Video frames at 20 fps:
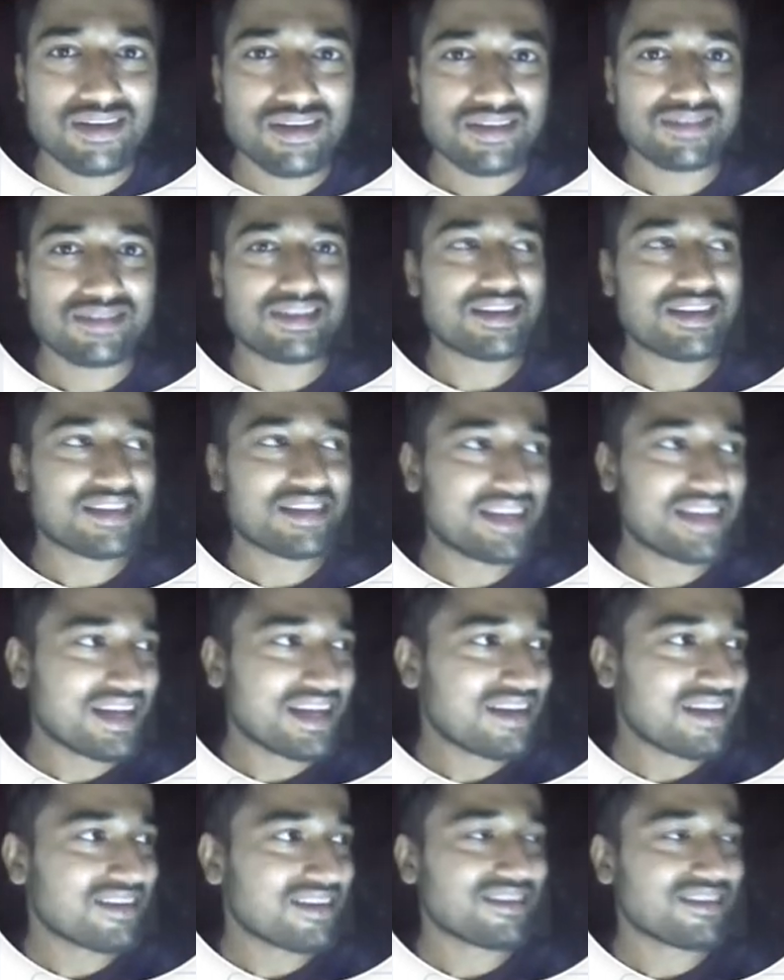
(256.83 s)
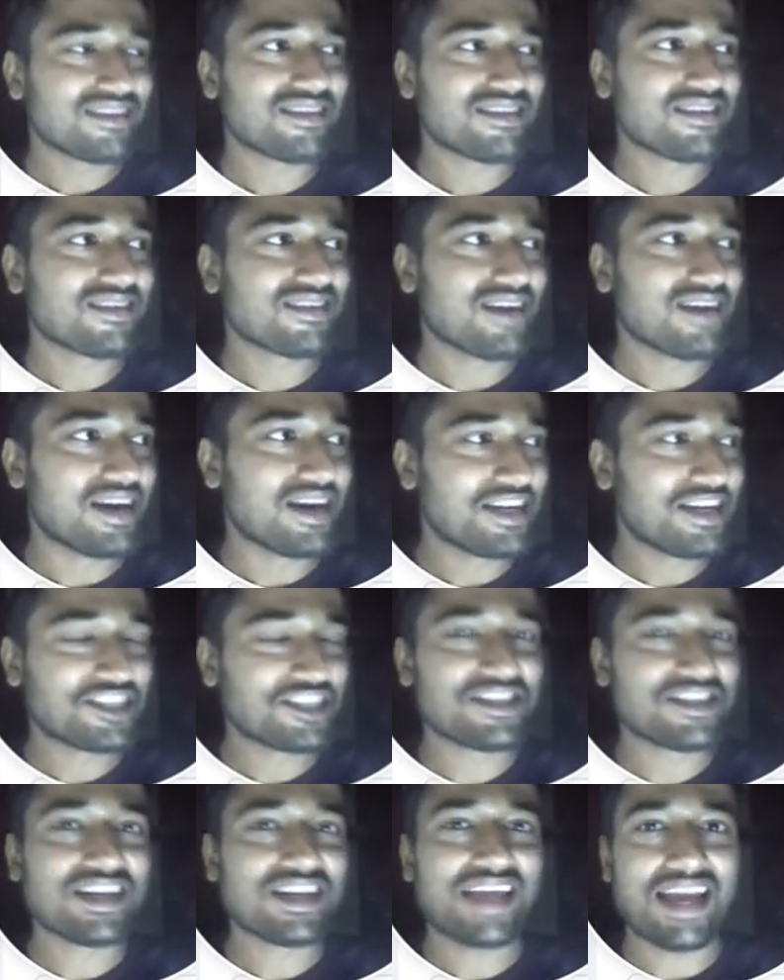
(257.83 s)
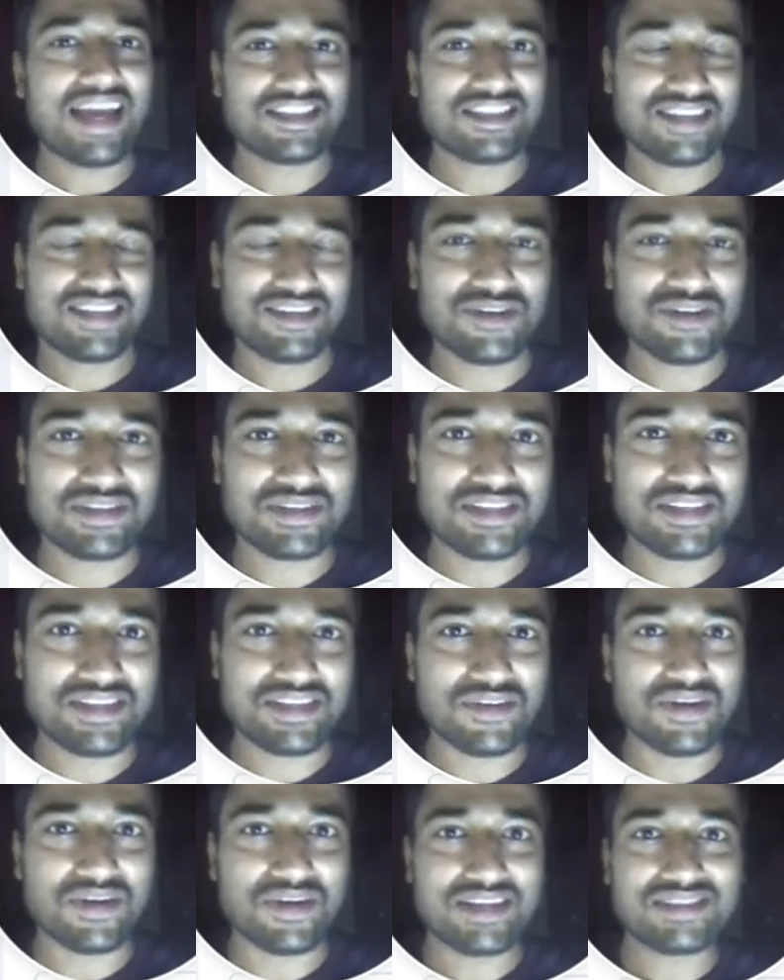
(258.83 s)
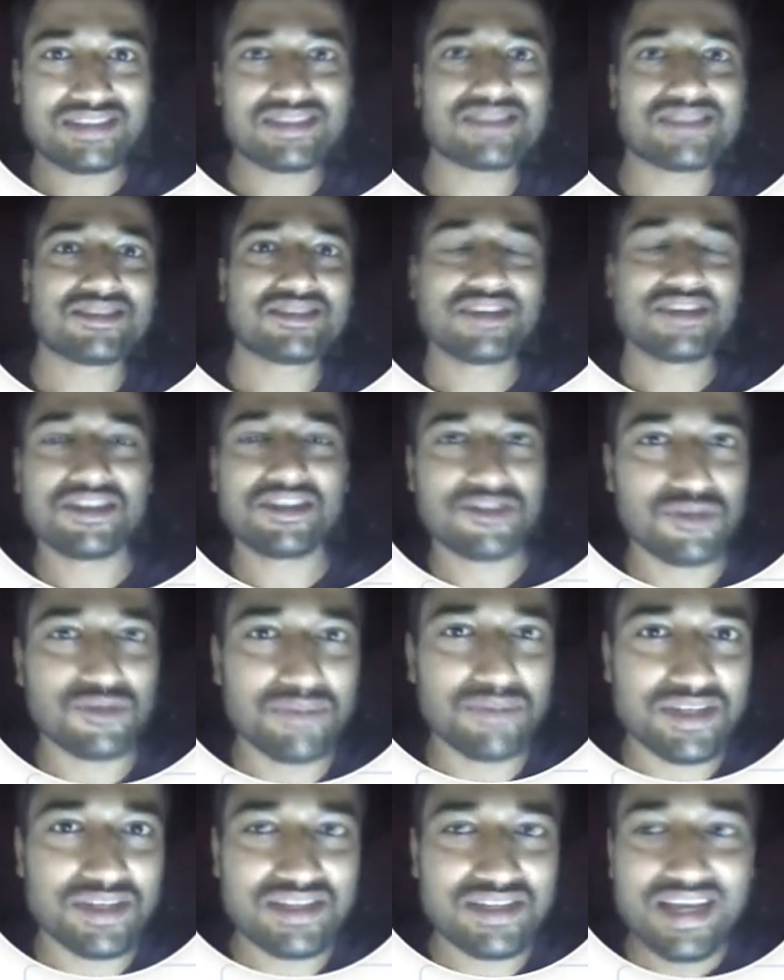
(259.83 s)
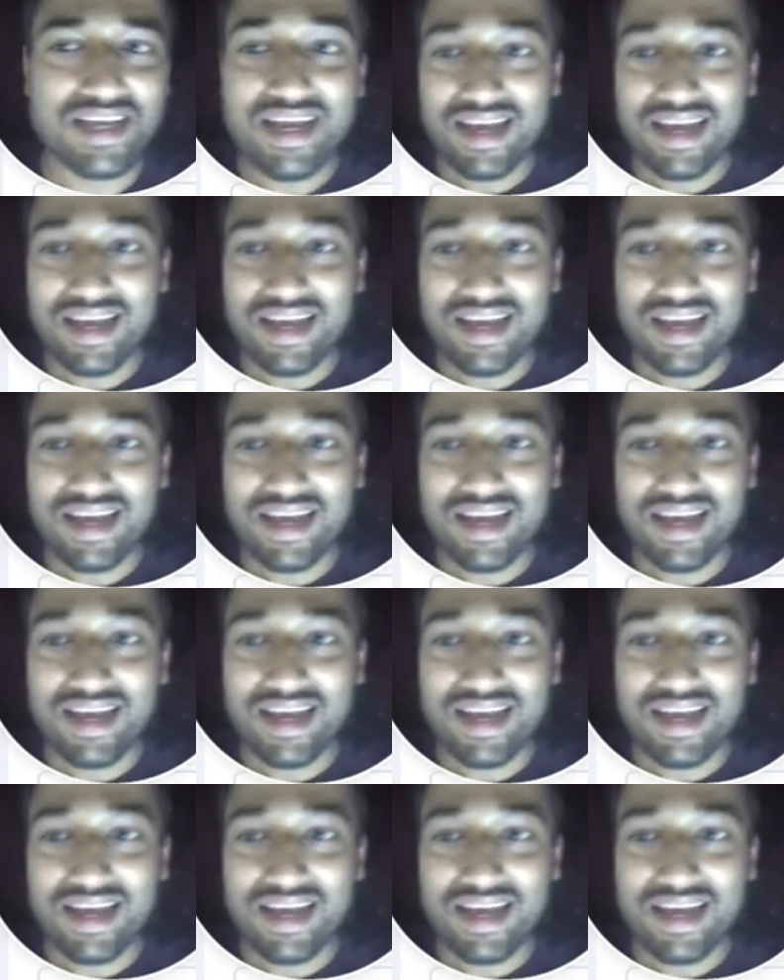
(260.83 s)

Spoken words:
The real additional cash that you are sitting on is just 300 rupees.